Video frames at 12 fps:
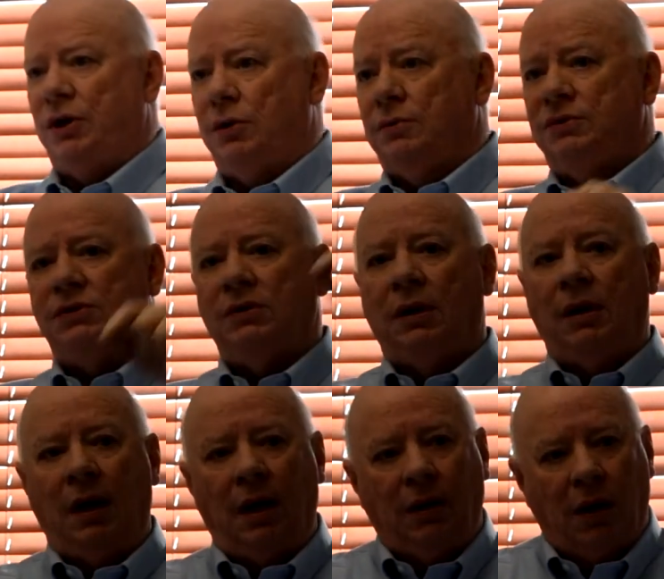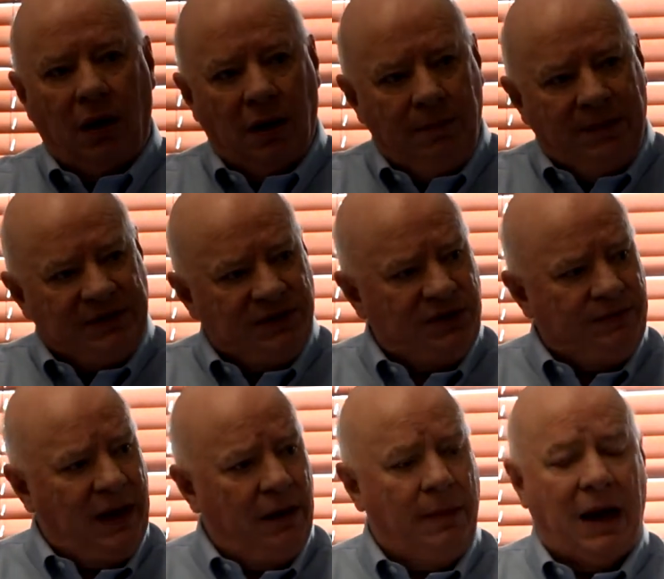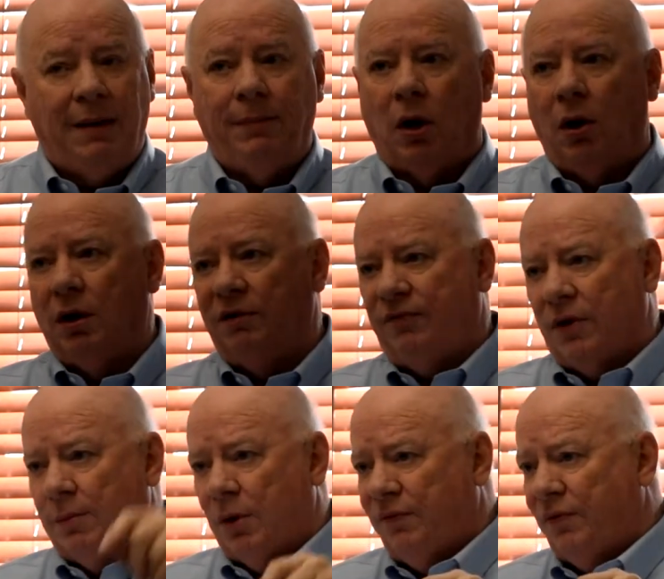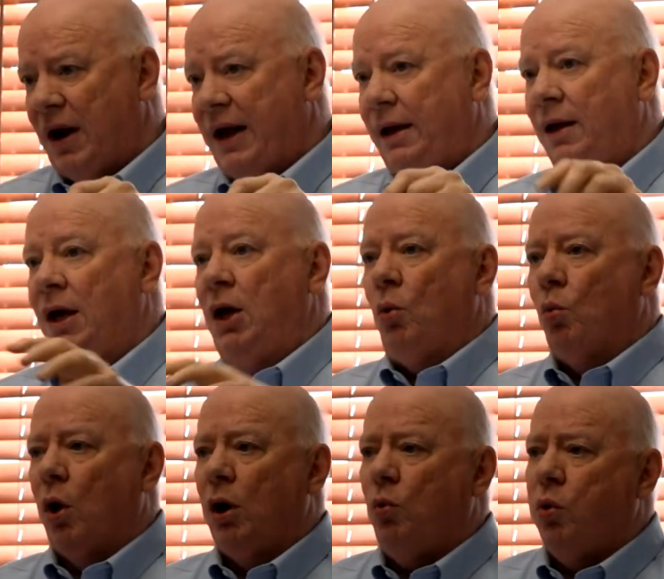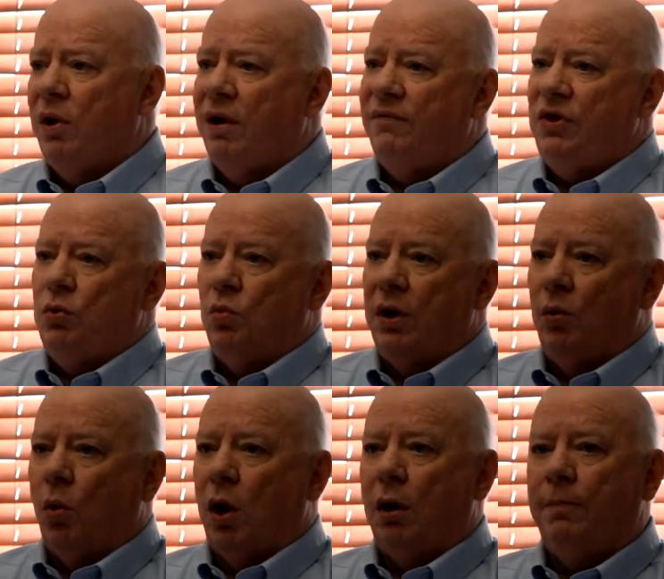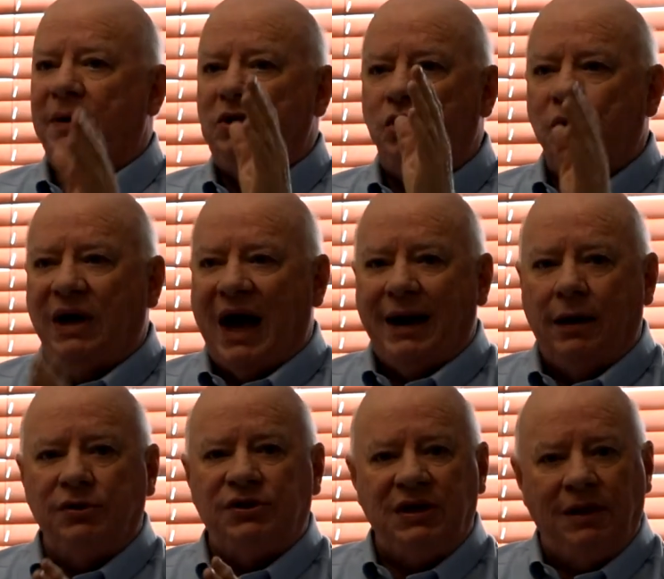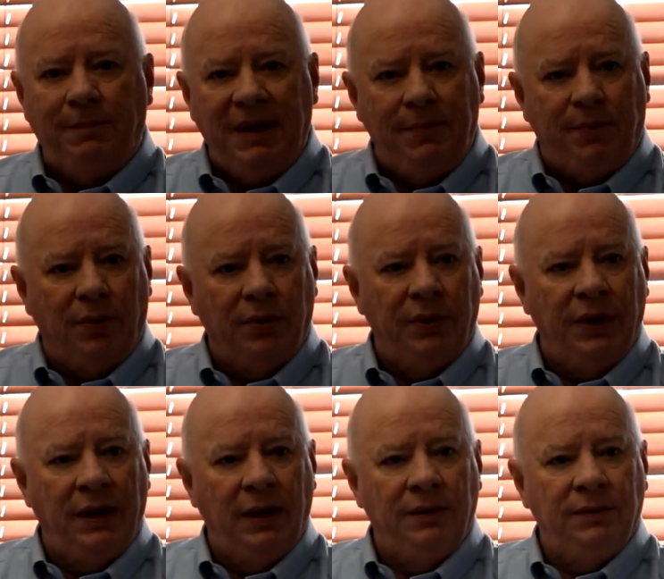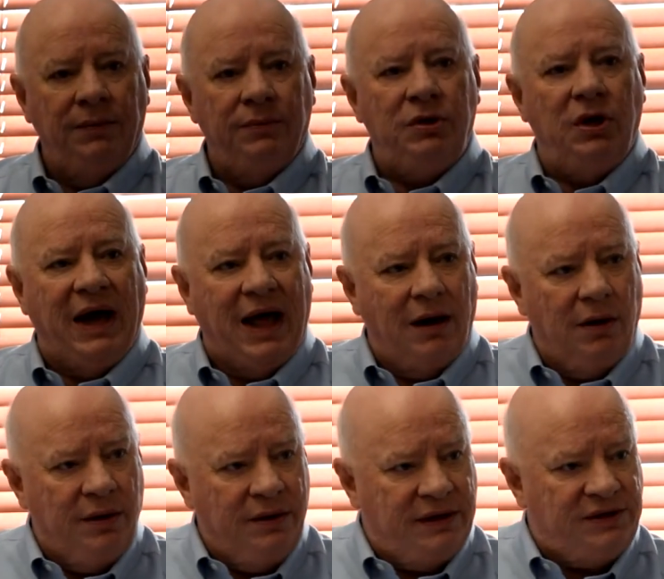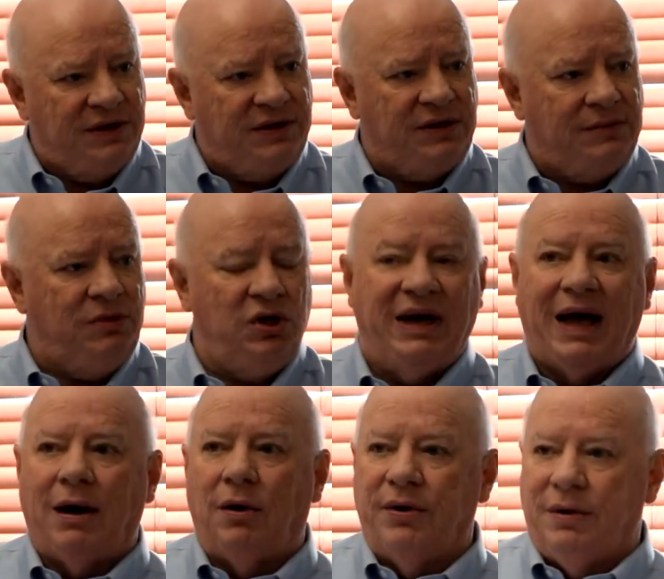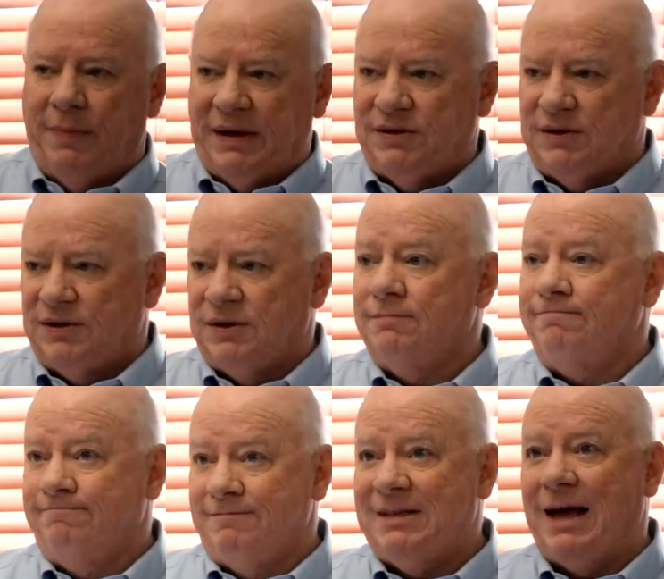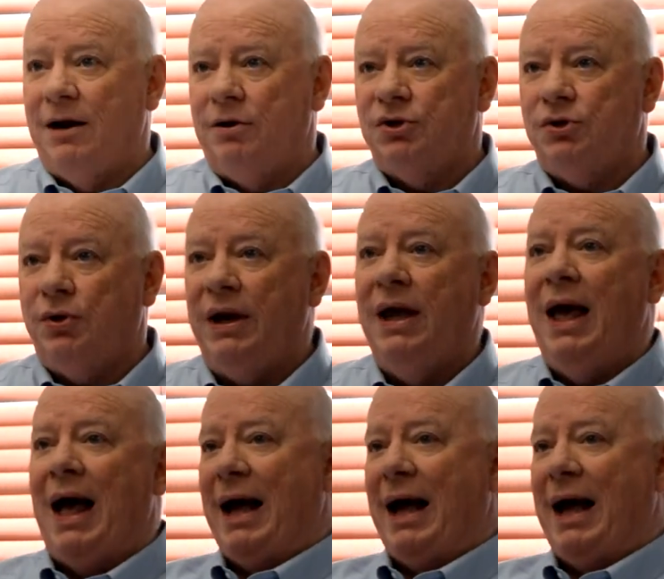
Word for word: Jones, call on Businessman Bob, call on Farmer Frank, work wherever you want to work, but you've got to go see the people. You got to learn the system, you got to learn the business. Is that understood?